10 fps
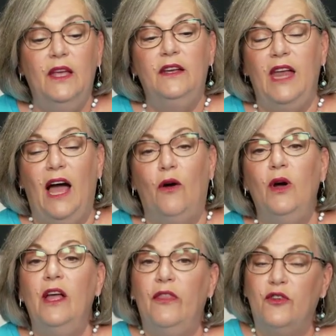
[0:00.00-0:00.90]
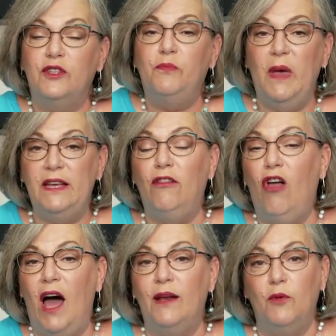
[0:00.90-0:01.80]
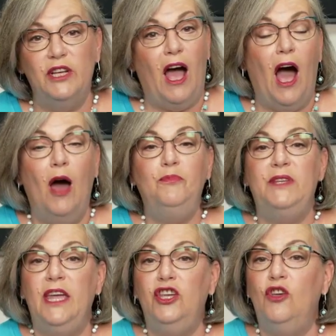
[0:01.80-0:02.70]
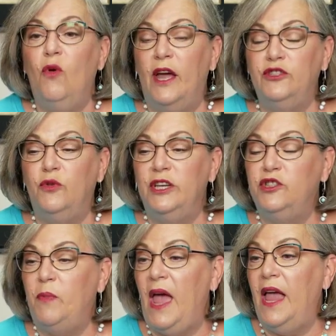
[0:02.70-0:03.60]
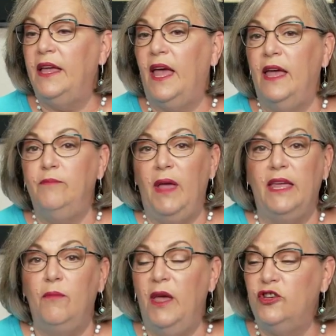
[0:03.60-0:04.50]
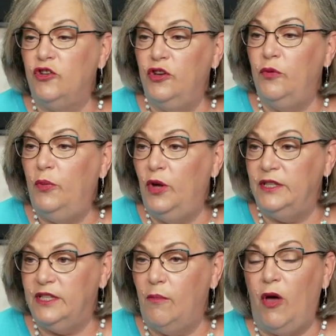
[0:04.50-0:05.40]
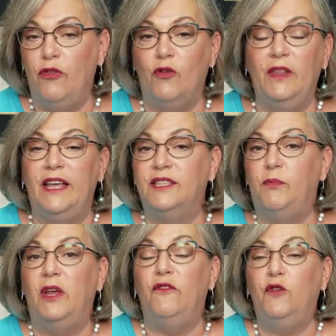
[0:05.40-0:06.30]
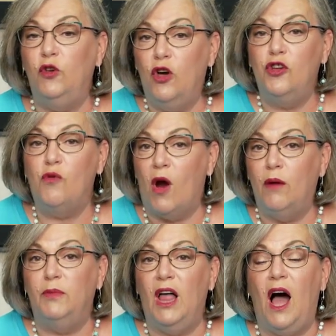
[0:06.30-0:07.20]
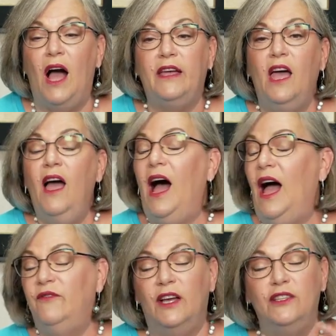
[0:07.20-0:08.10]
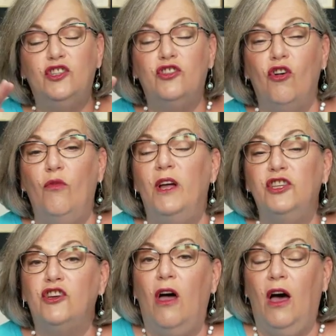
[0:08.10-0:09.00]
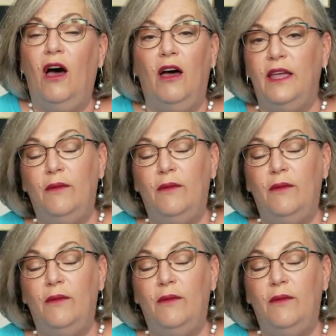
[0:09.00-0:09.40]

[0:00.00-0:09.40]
Now, there's been a lot. I'm going to update you on Deutsche Bank and Megan, make sure you put some other links. But if you go to our blog, I've done so much uh,